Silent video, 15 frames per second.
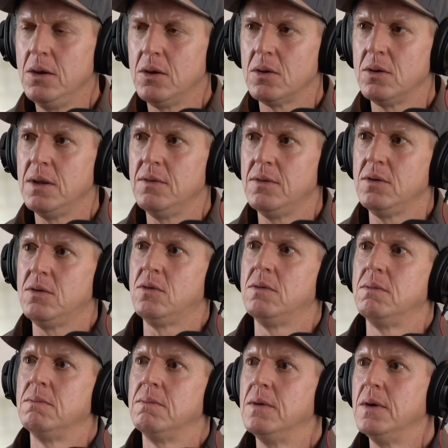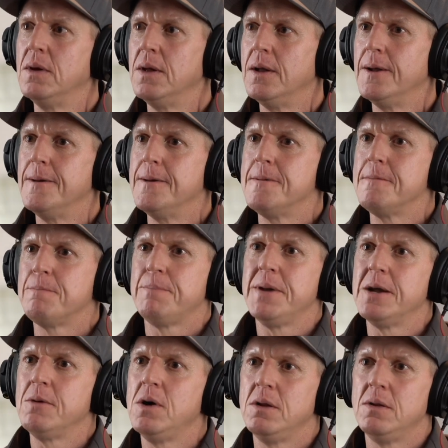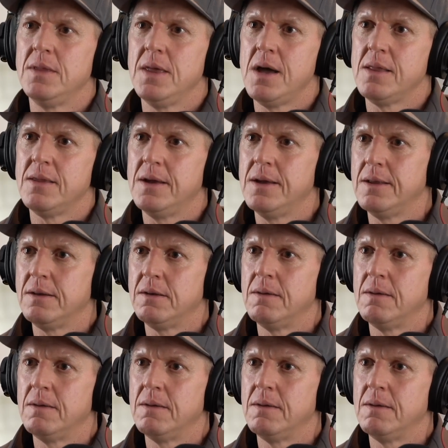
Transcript: you can either pick one or the other.